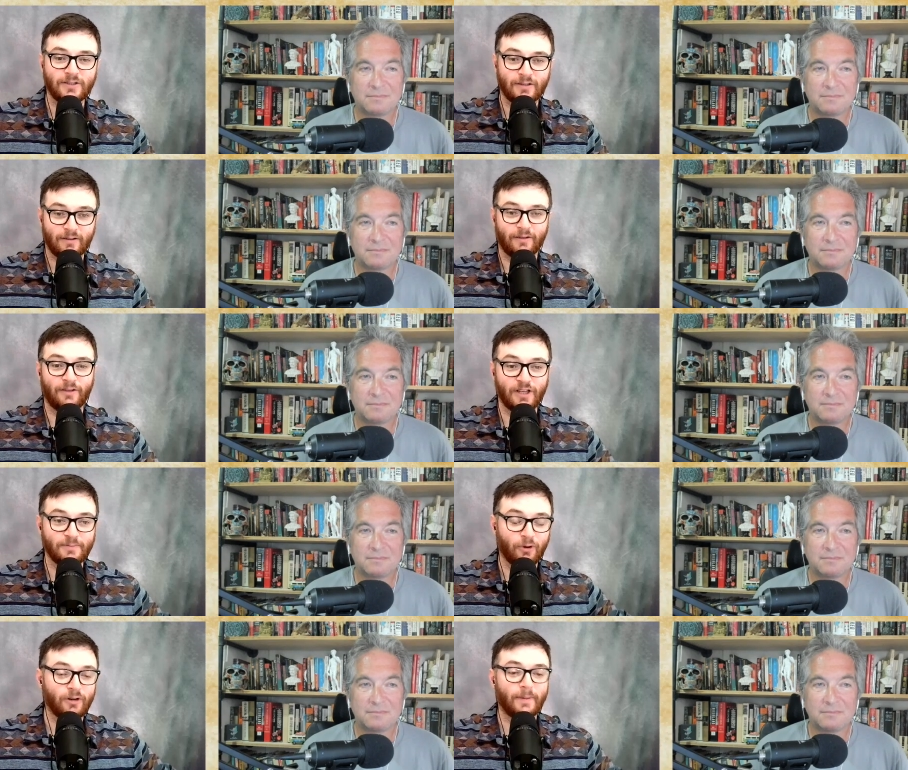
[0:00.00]
Speaker 1: these border
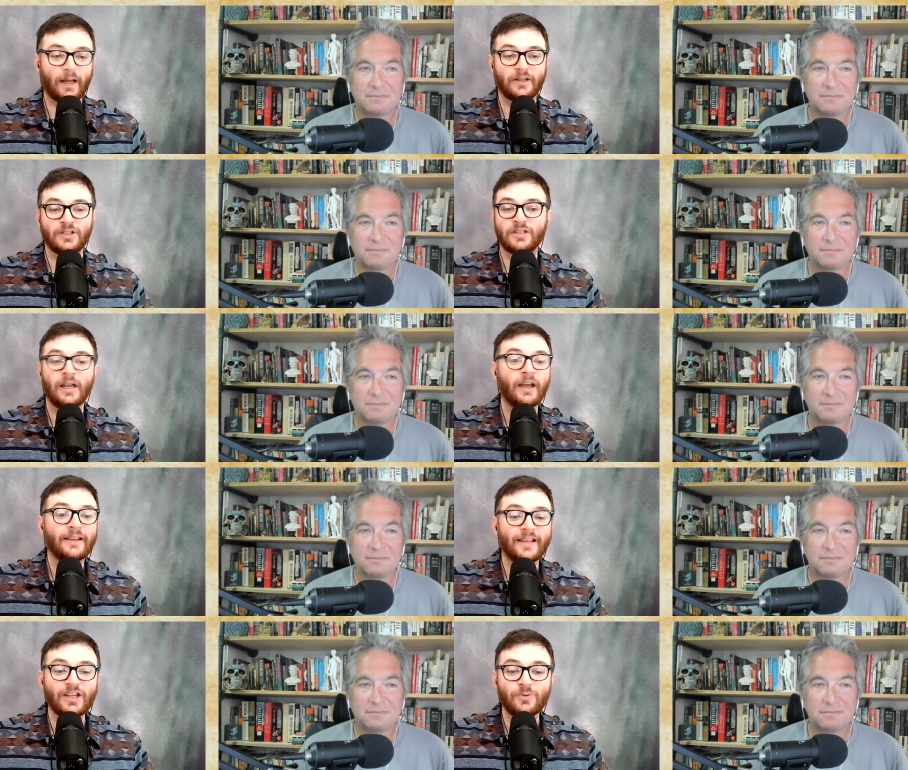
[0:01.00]
policies,
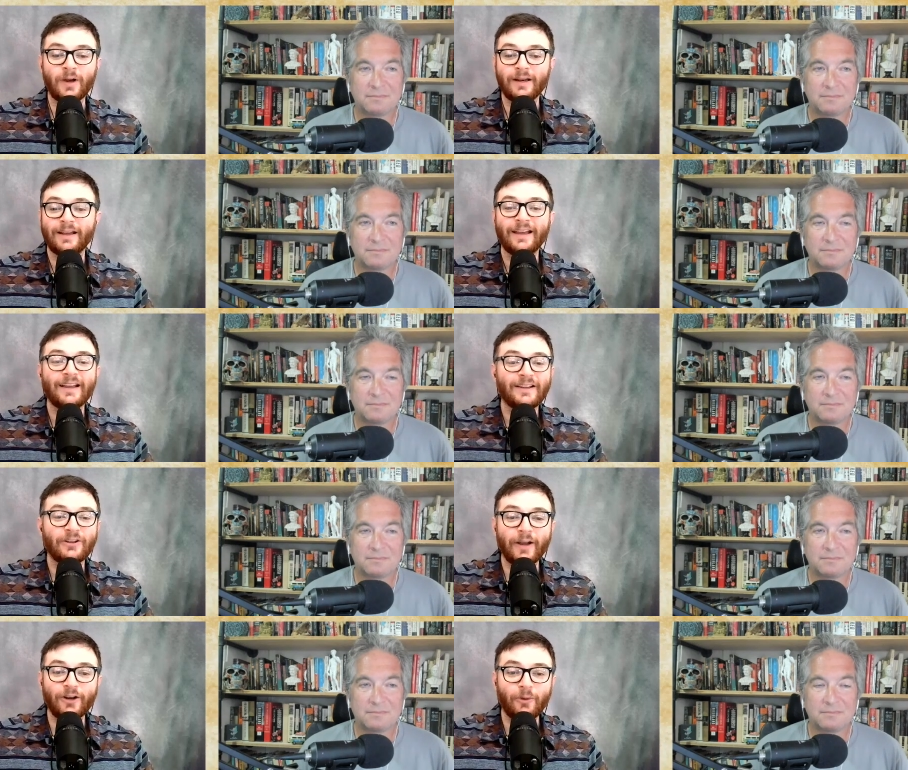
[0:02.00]
guess what? There ain't
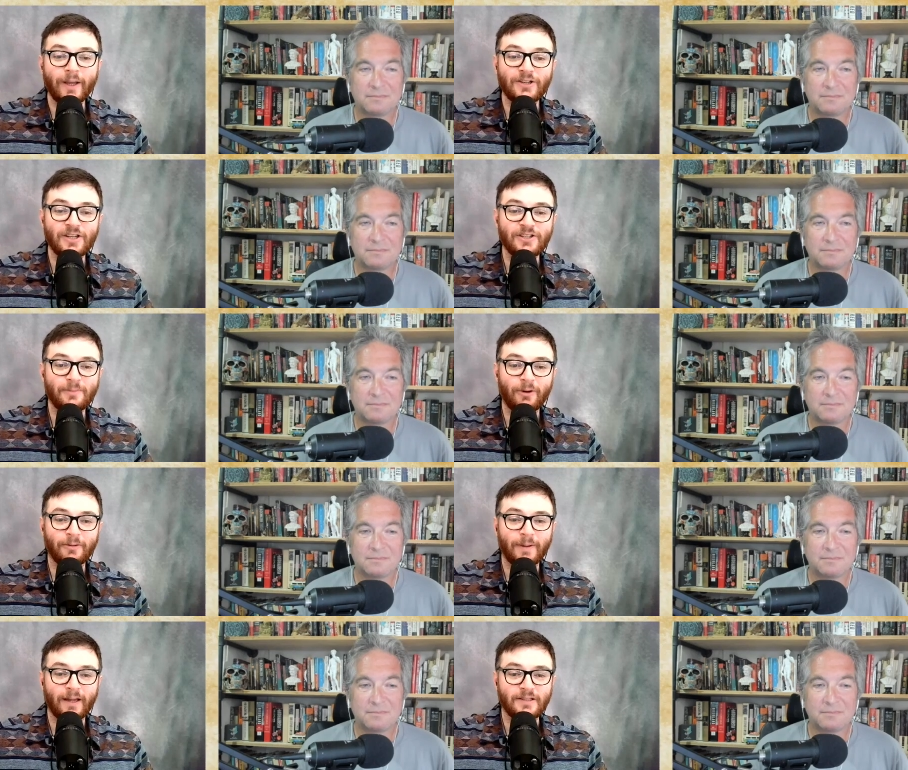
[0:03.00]
no way to change the border
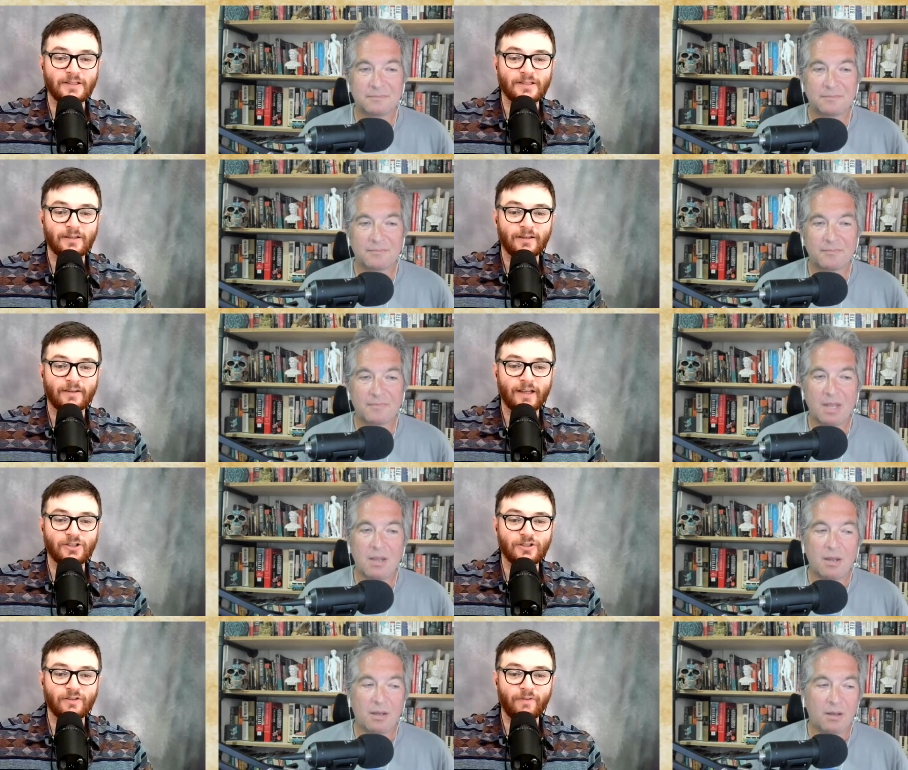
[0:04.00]
policies. That's just a
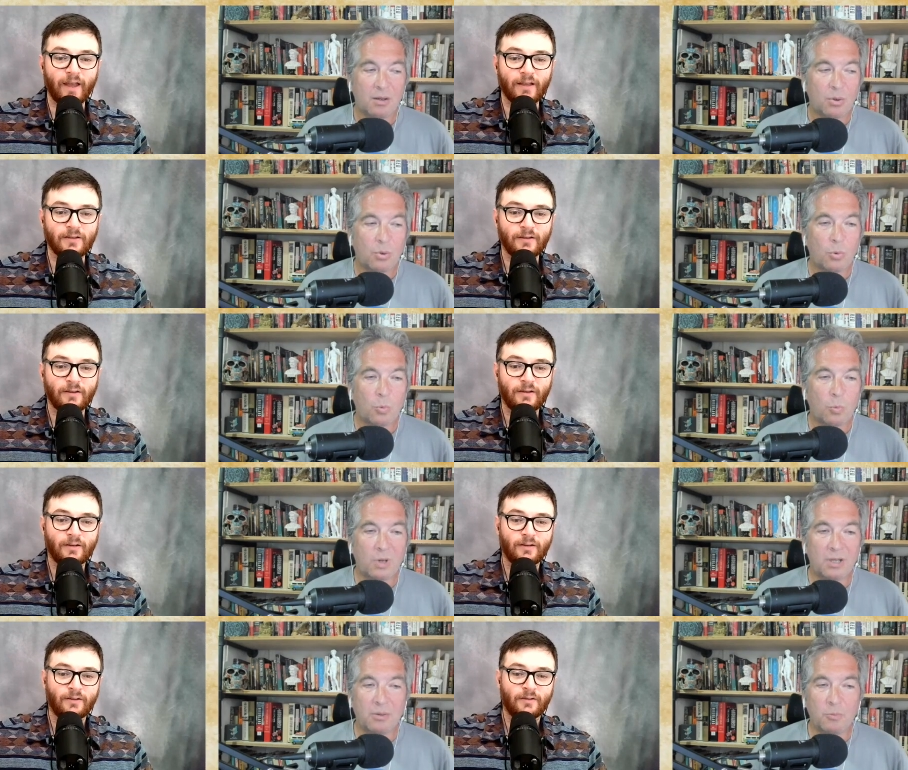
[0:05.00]
fact.
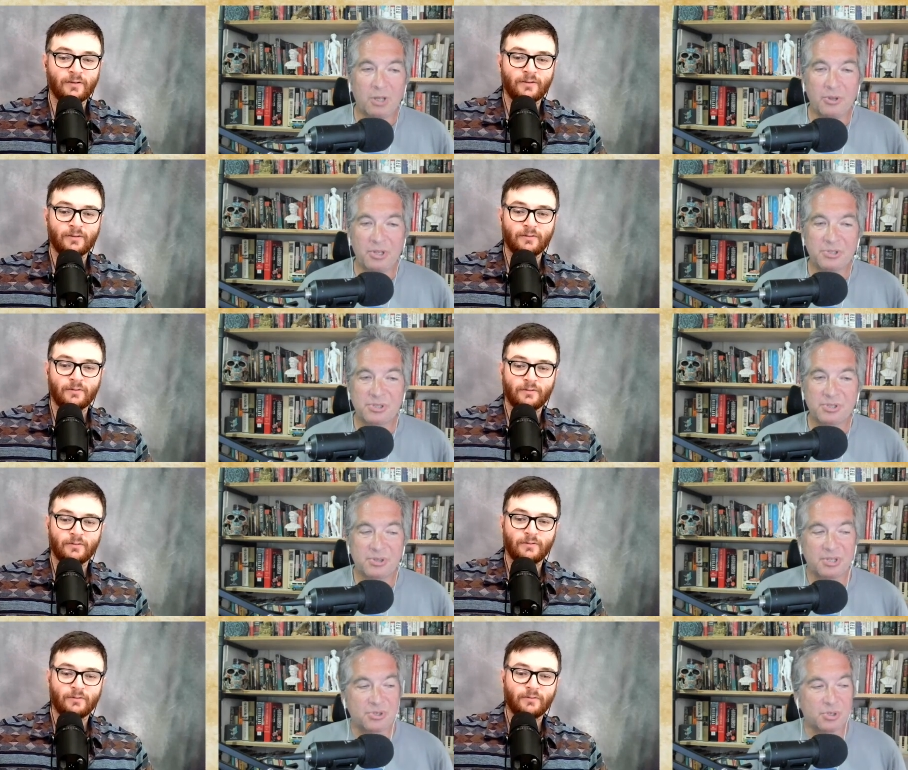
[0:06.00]
Speaker 2: Well, well, this
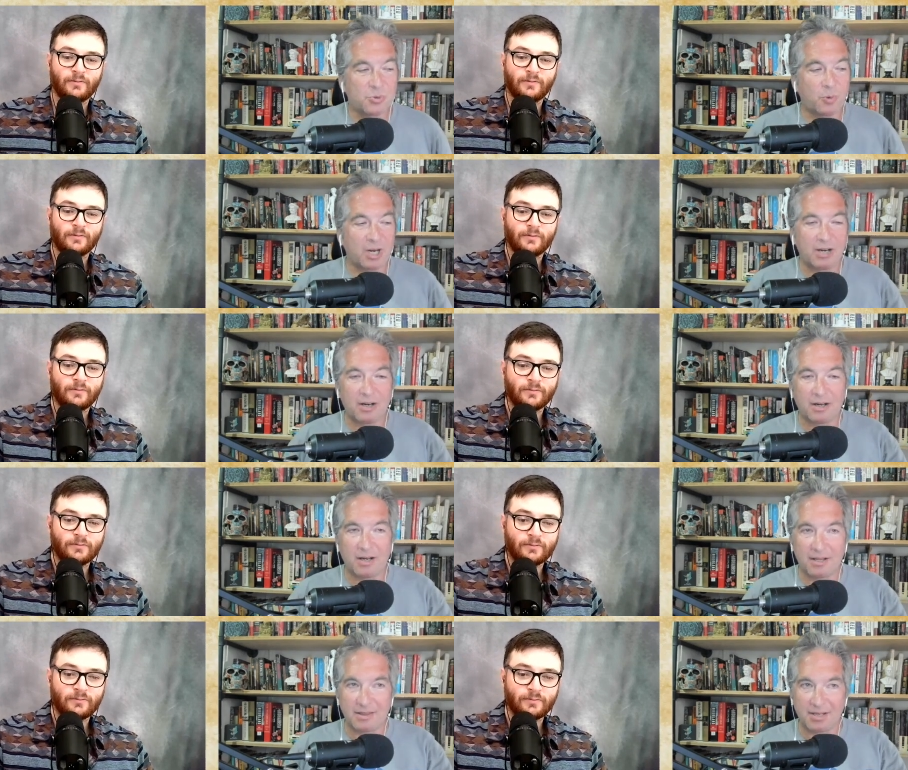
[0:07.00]
this is where
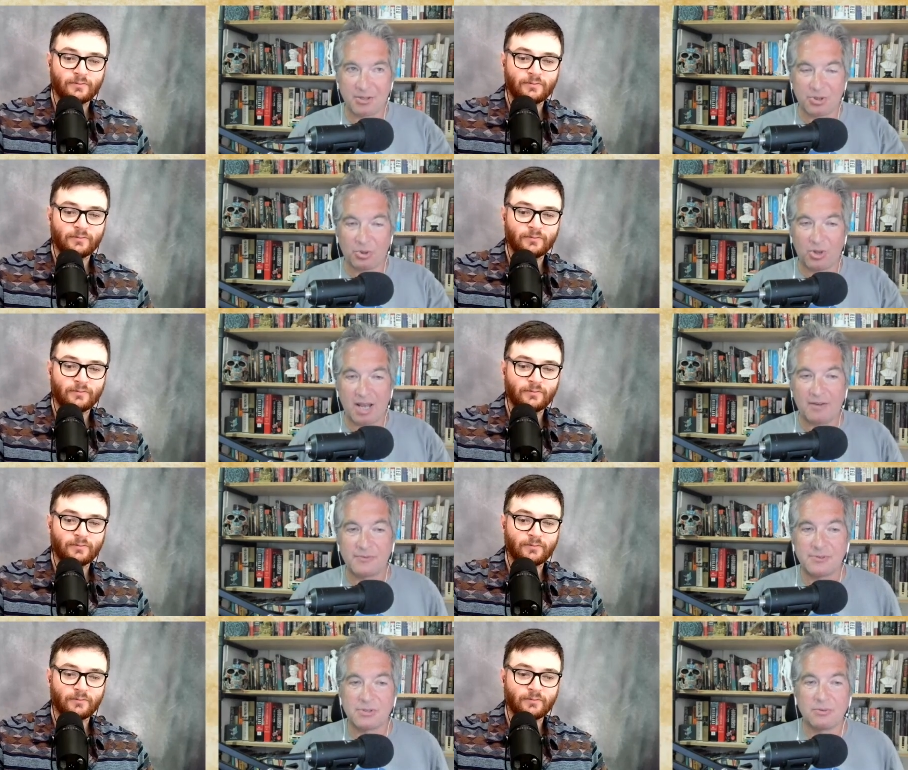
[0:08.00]
I think the
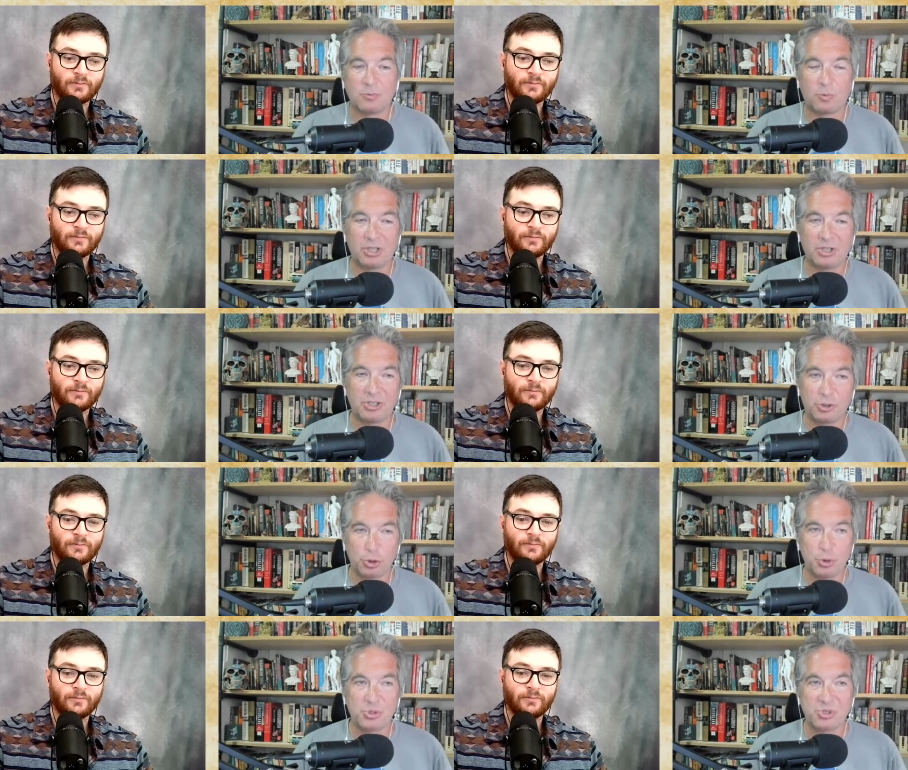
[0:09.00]
left really
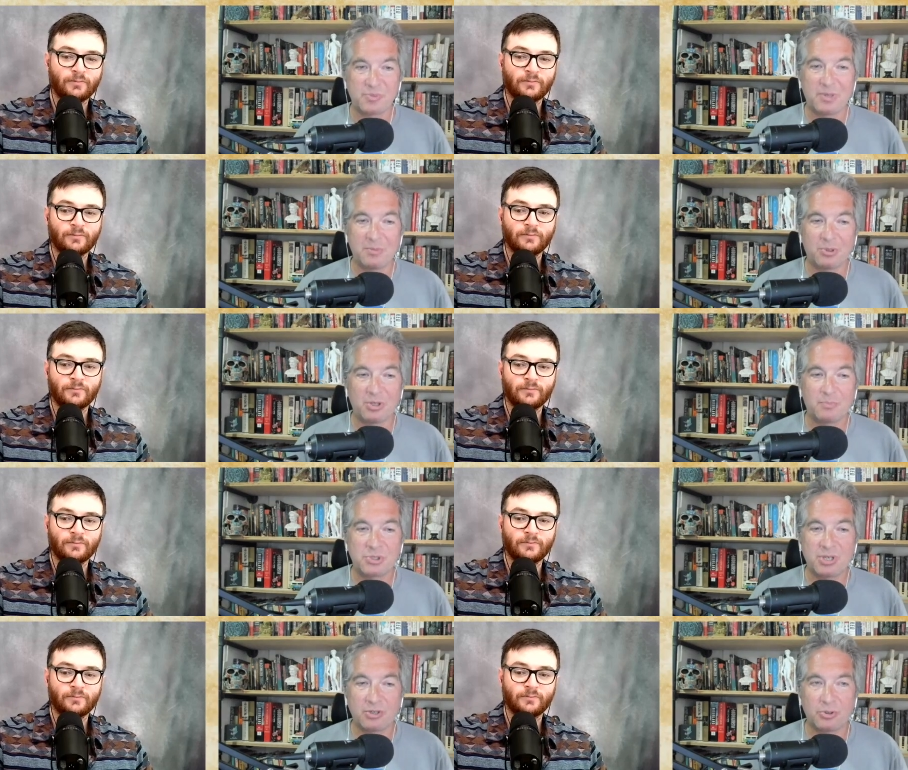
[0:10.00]
loses people, and
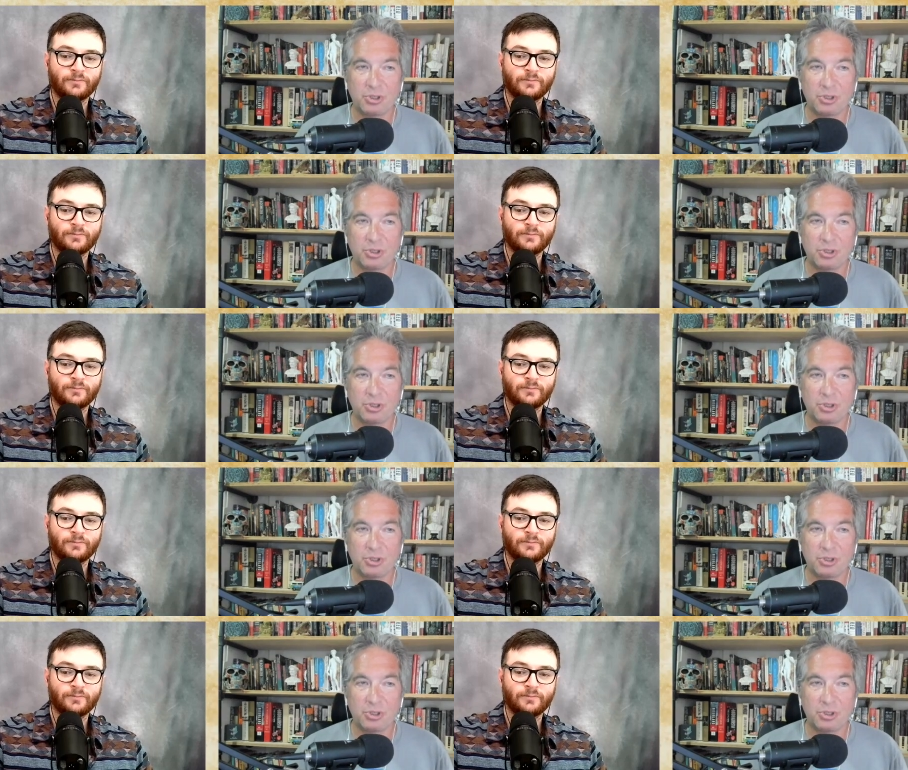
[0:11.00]
particularly